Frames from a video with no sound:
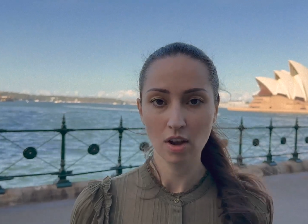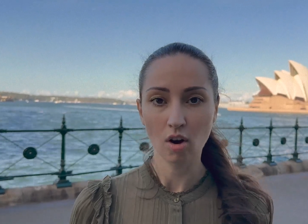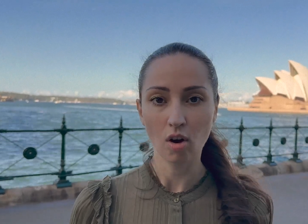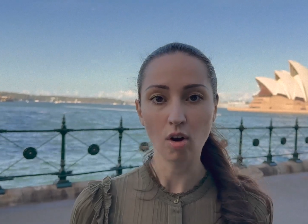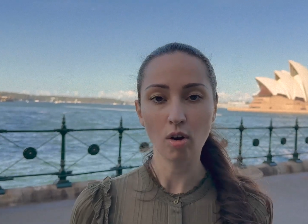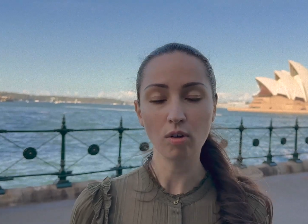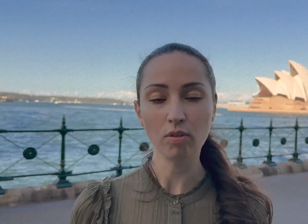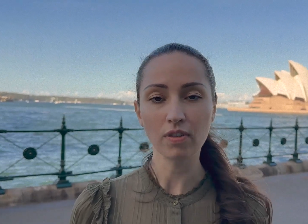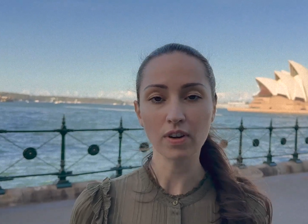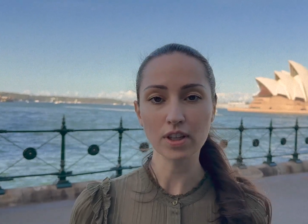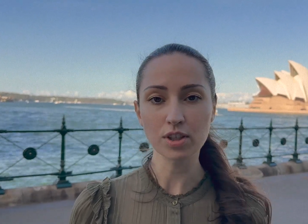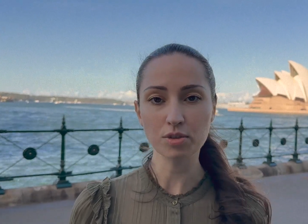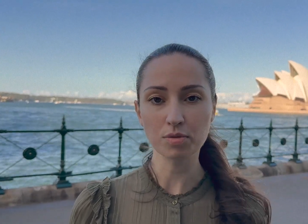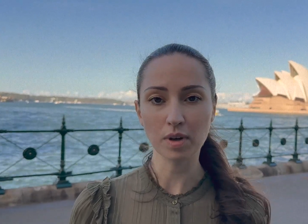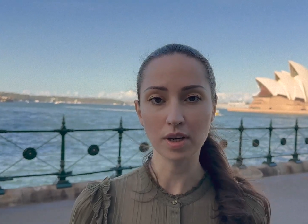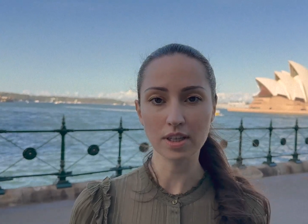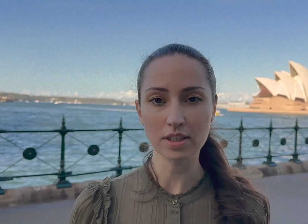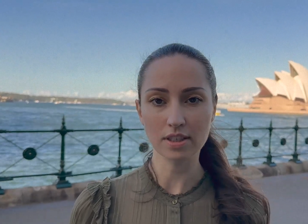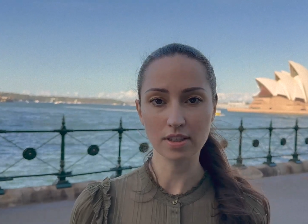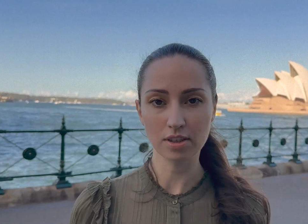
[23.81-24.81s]
All funds
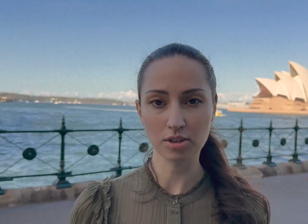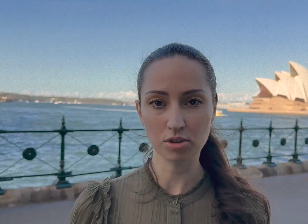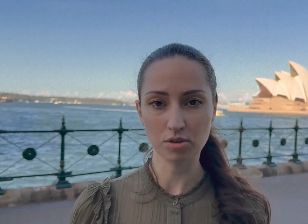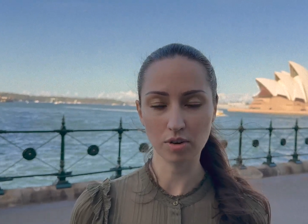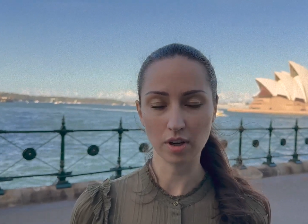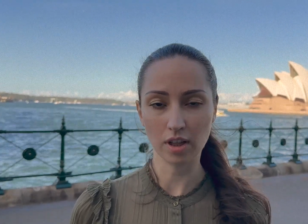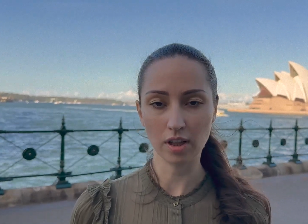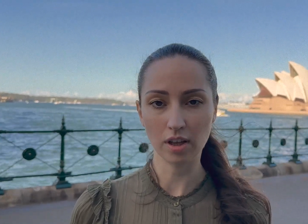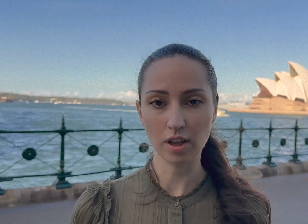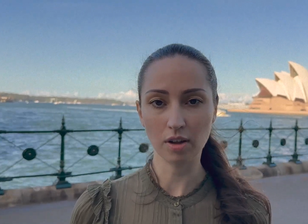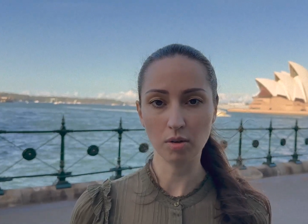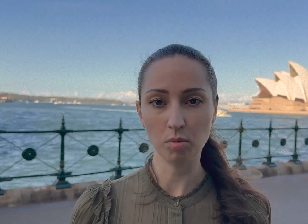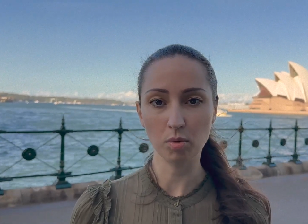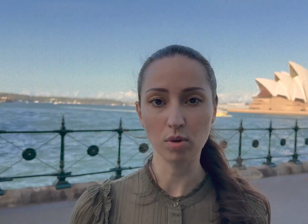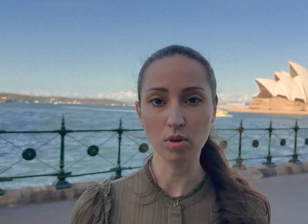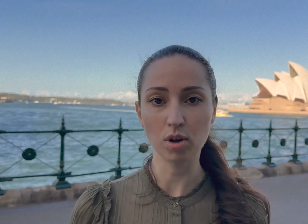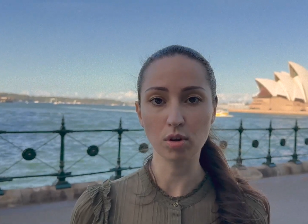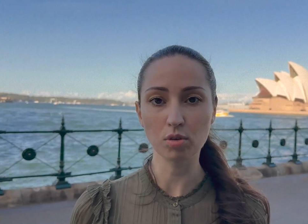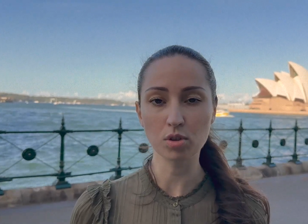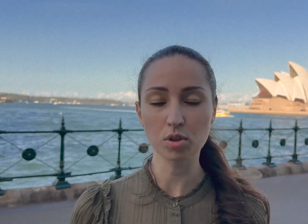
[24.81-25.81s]
raised in Australia will
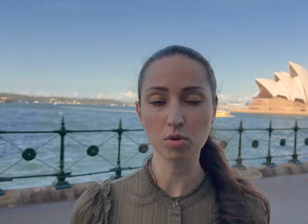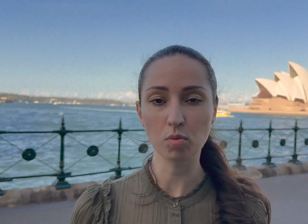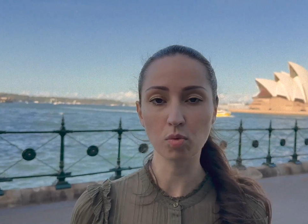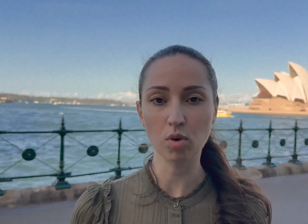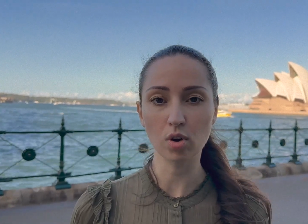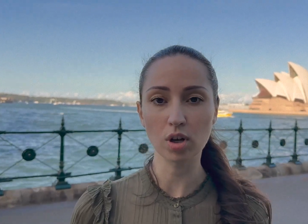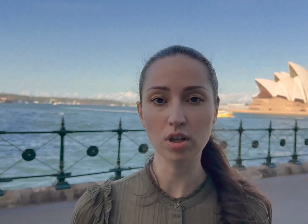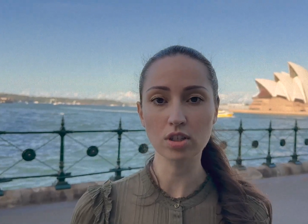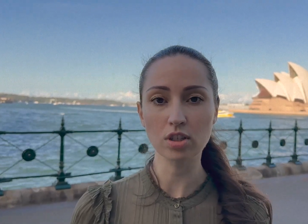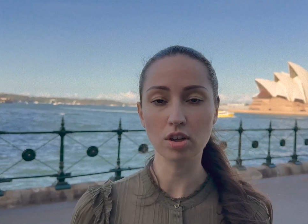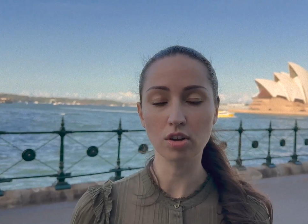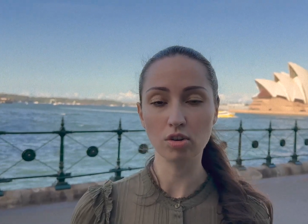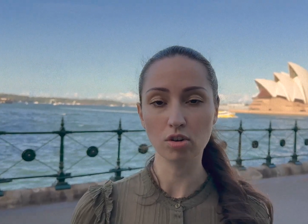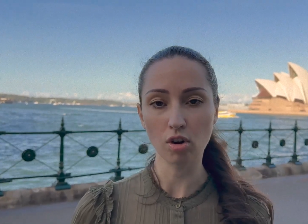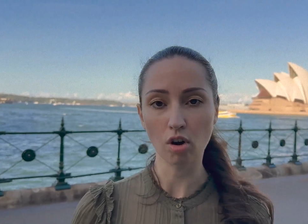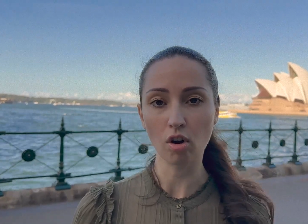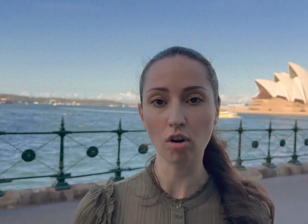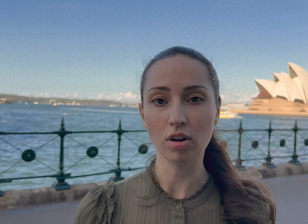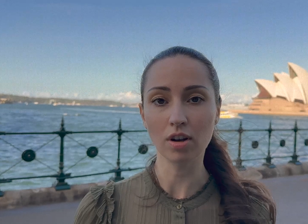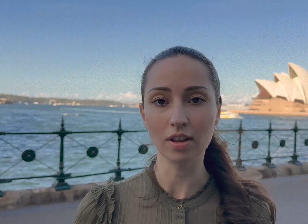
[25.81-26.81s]
go towards
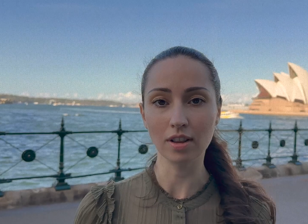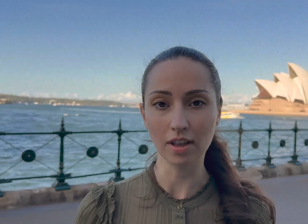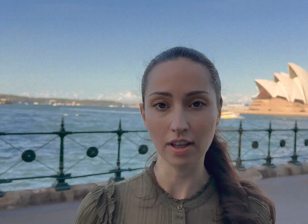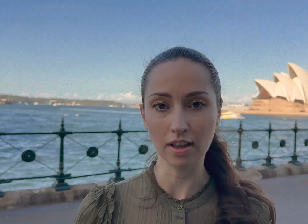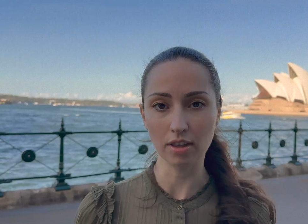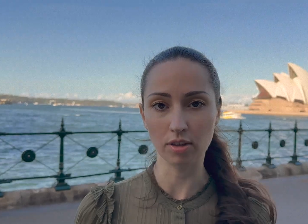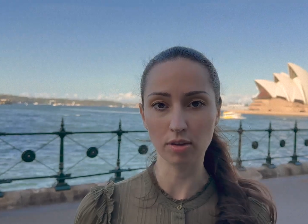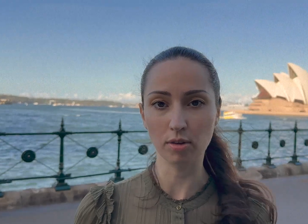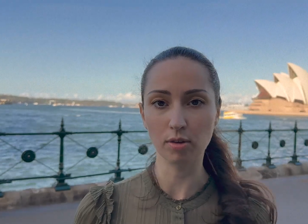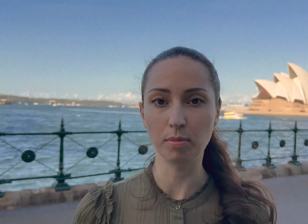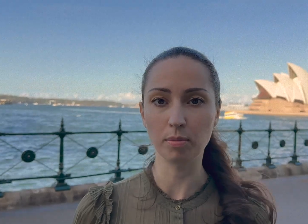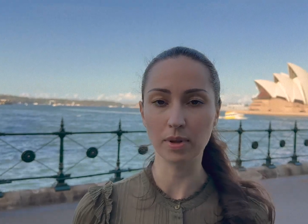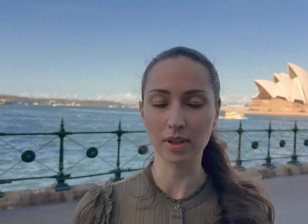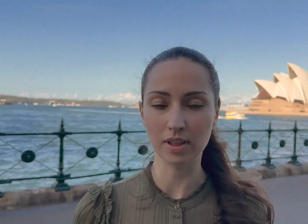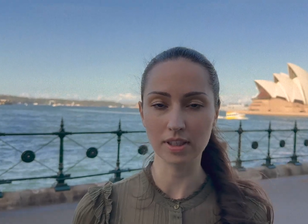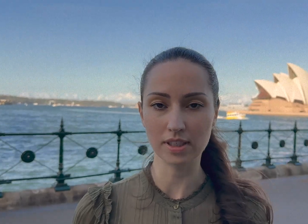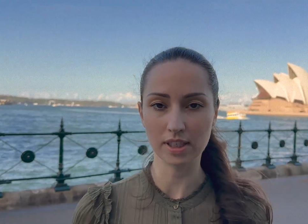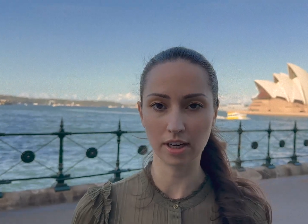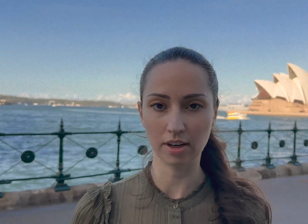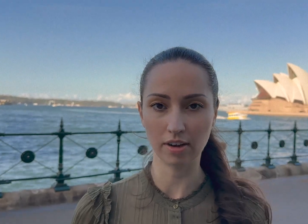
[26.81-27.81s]
non-lethal
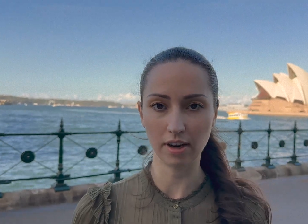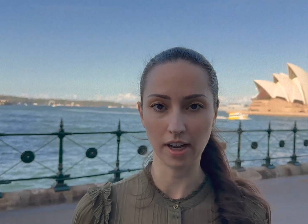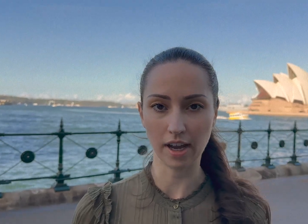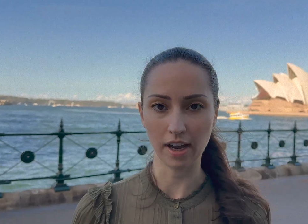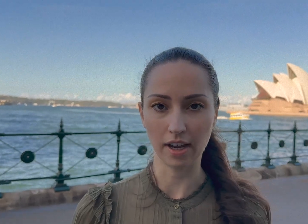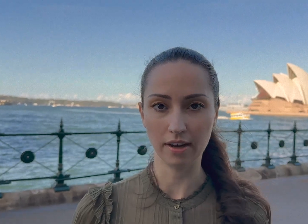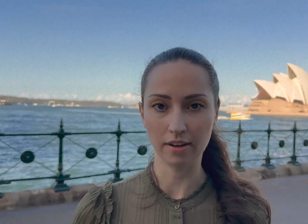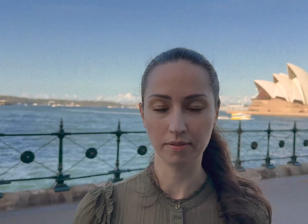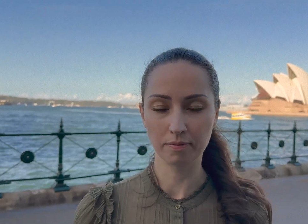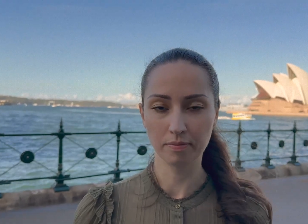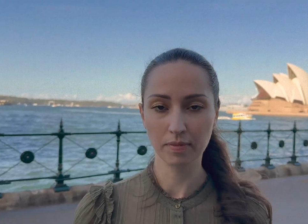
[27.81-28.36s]
military aid.